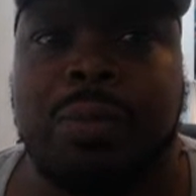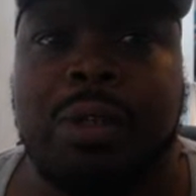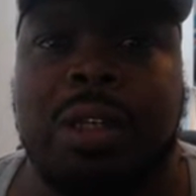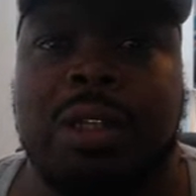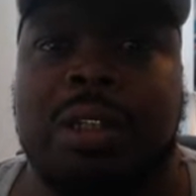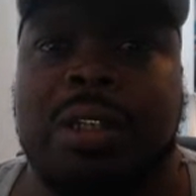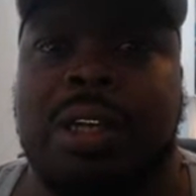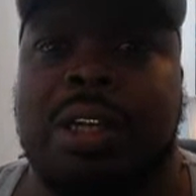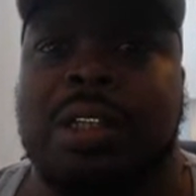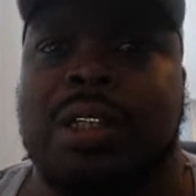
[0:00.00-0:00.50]

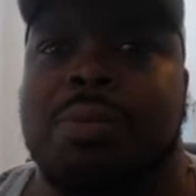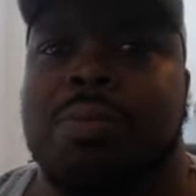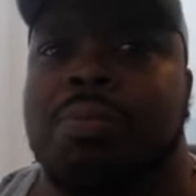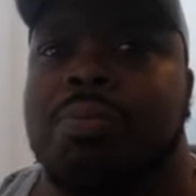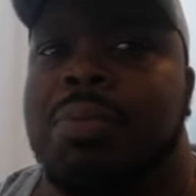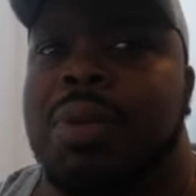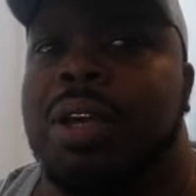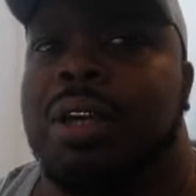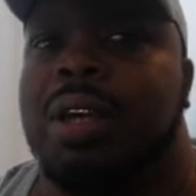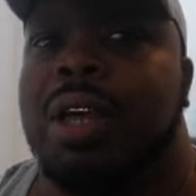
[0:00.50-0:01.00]
and just
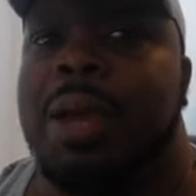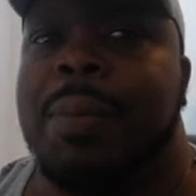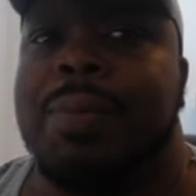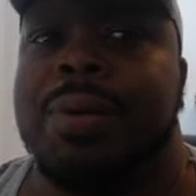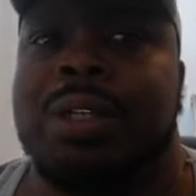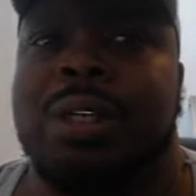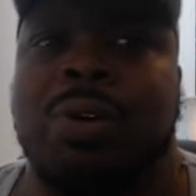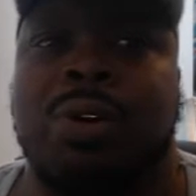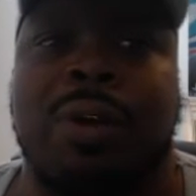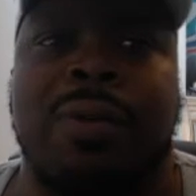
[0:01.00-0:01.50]
make an
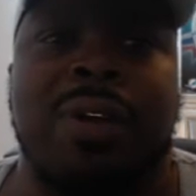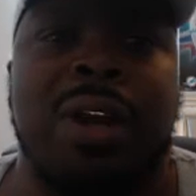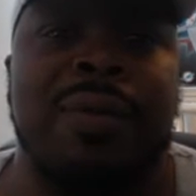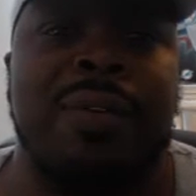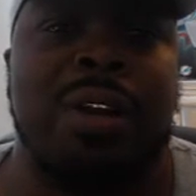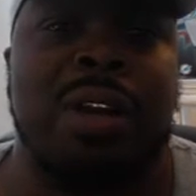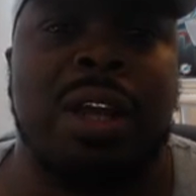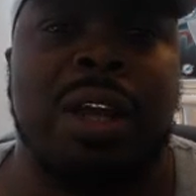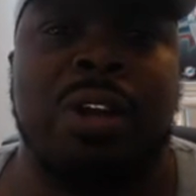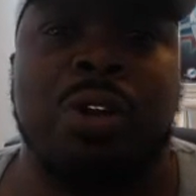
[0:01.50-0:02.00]
episode of it
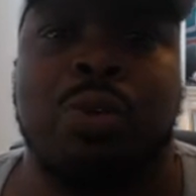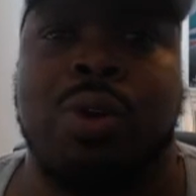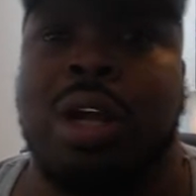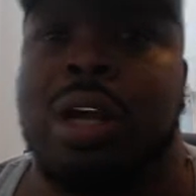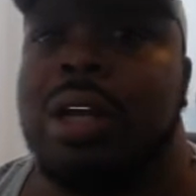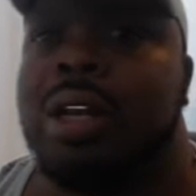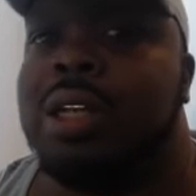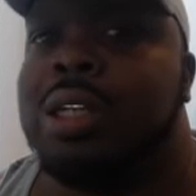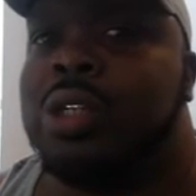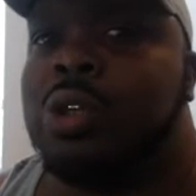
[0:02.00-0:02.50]
every day, do
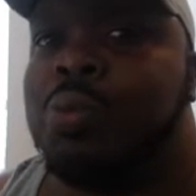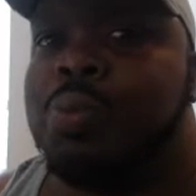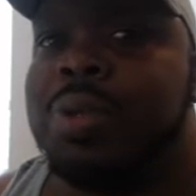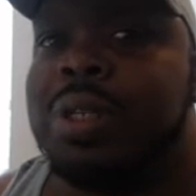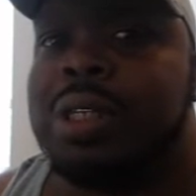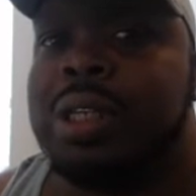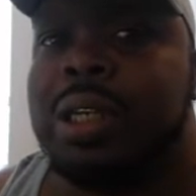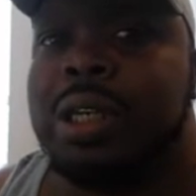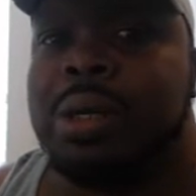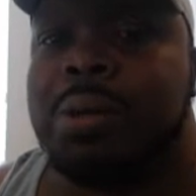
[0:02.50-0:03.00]
like a little Super
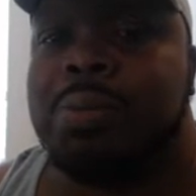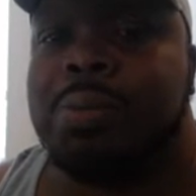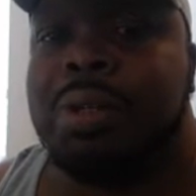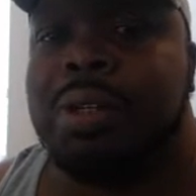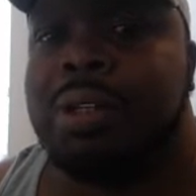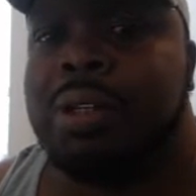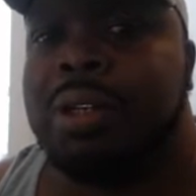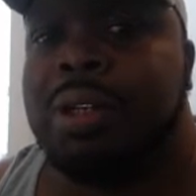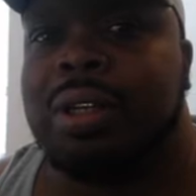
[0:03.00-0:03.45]
Sim.